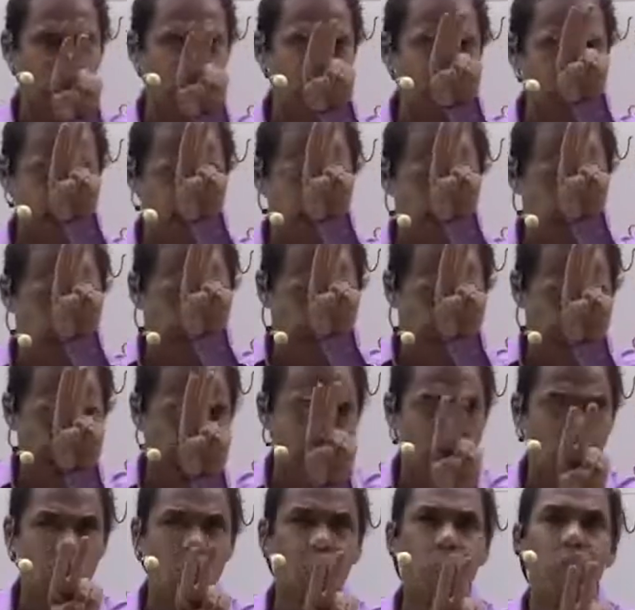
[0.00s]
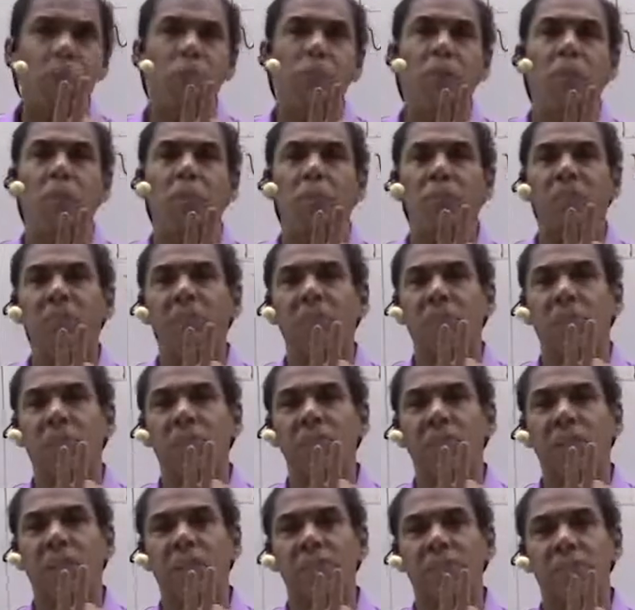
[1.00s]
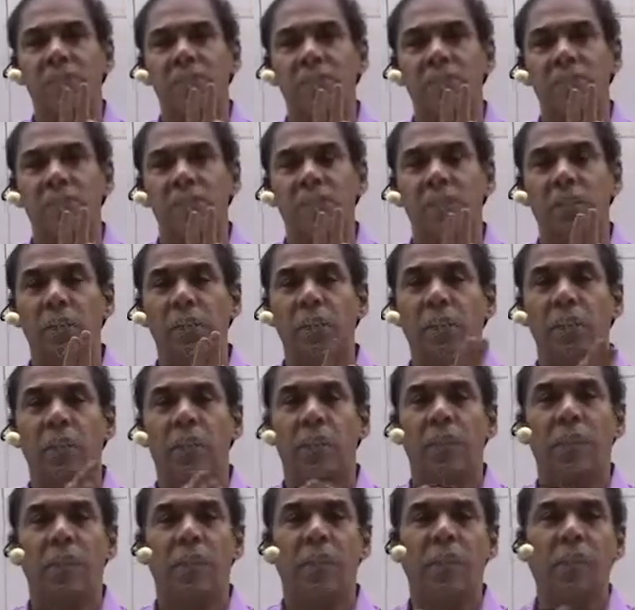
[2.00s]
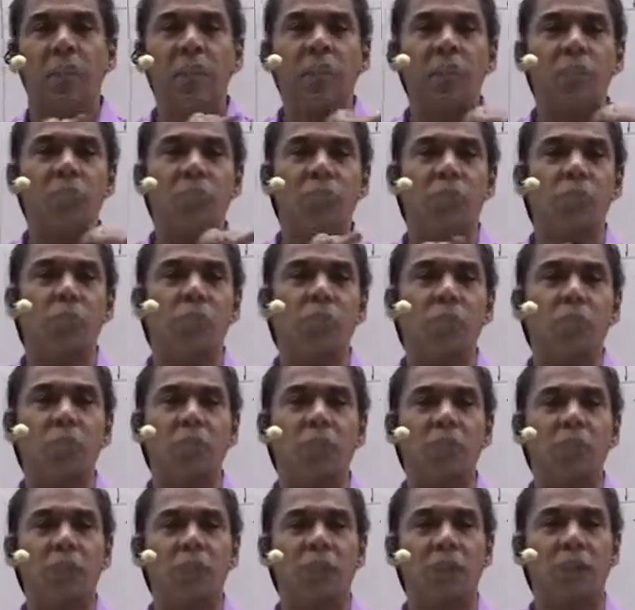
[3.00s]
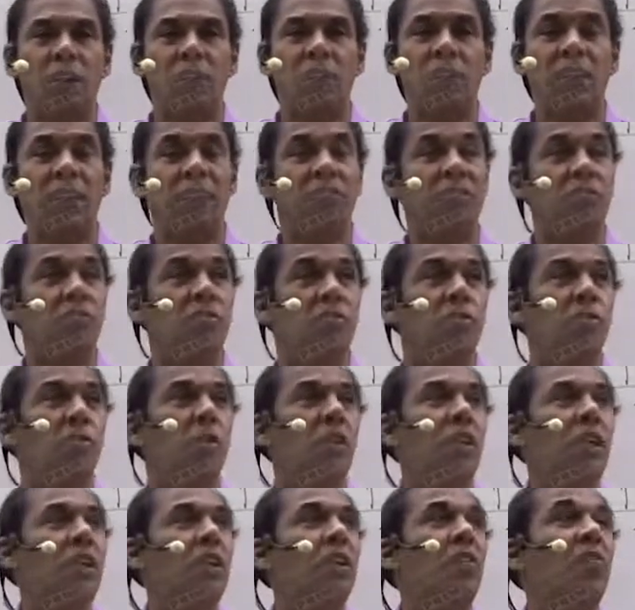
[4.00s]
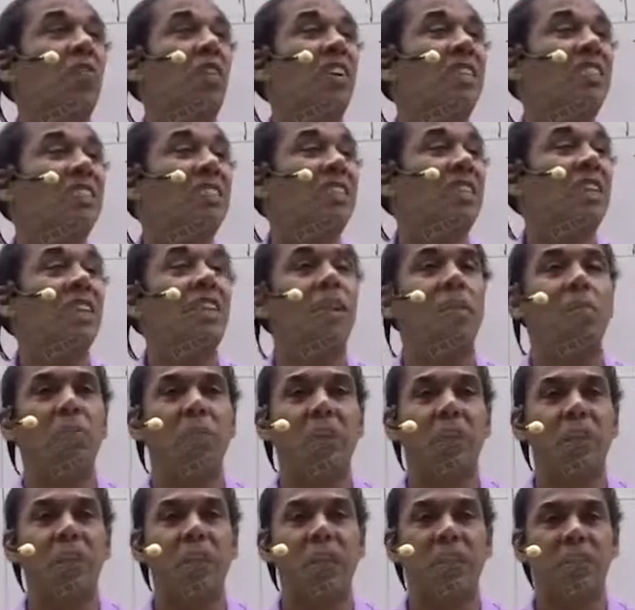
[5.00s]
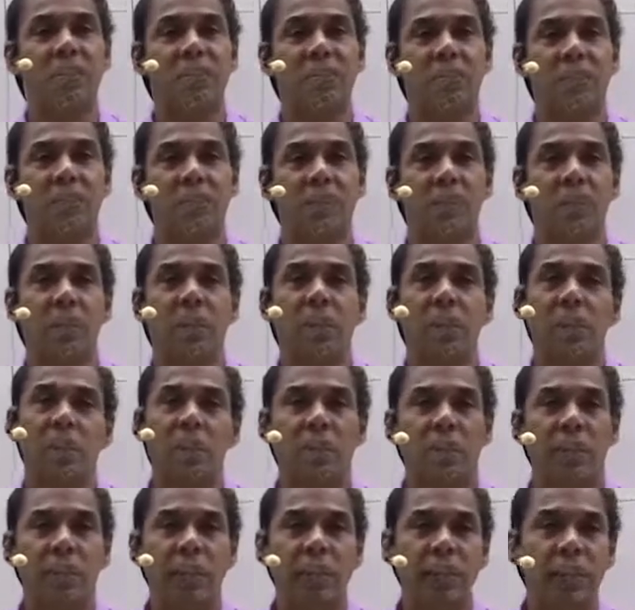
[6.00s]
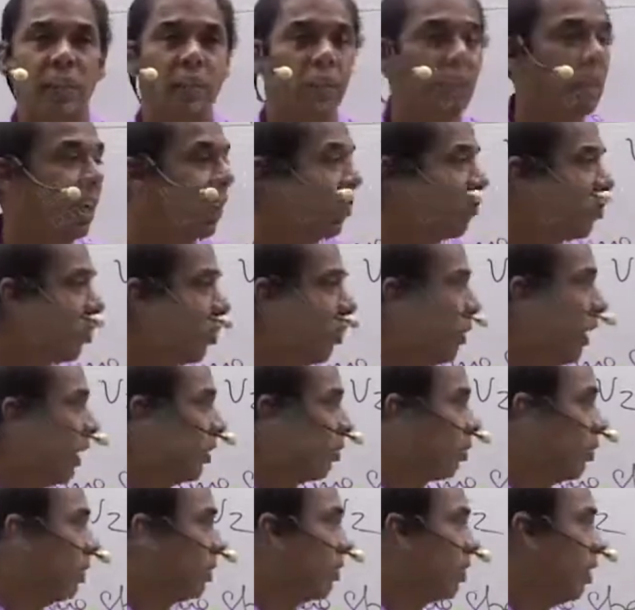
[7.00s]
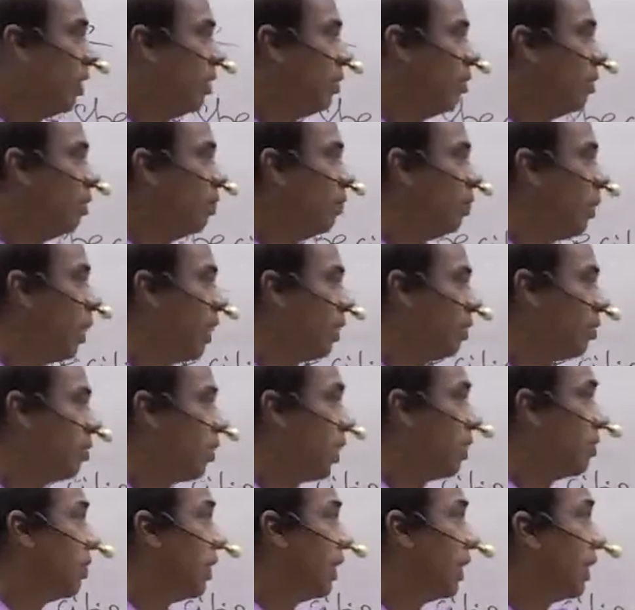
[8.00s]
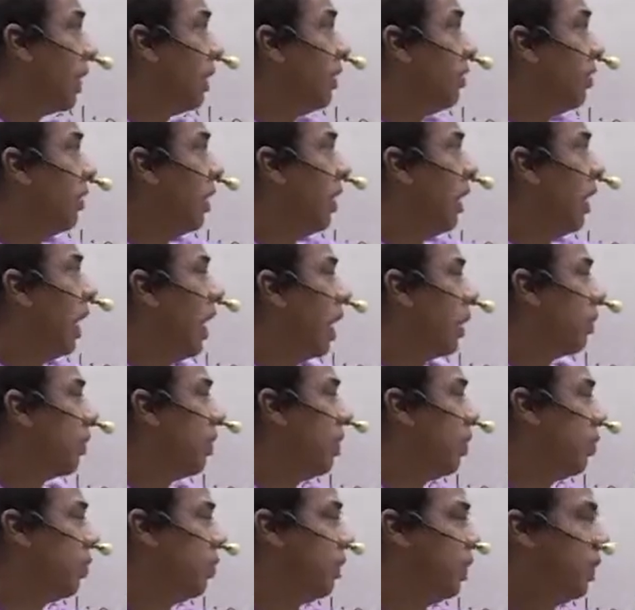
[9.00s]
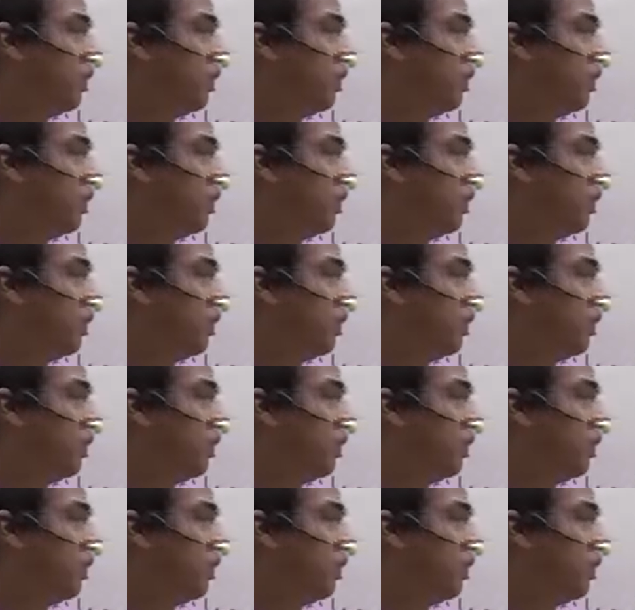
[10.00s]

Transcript: we must have 2 completion of actions. In these 2 completion of actions, what is the first completed action? Right? That should be expressed in past perfect tense, had plus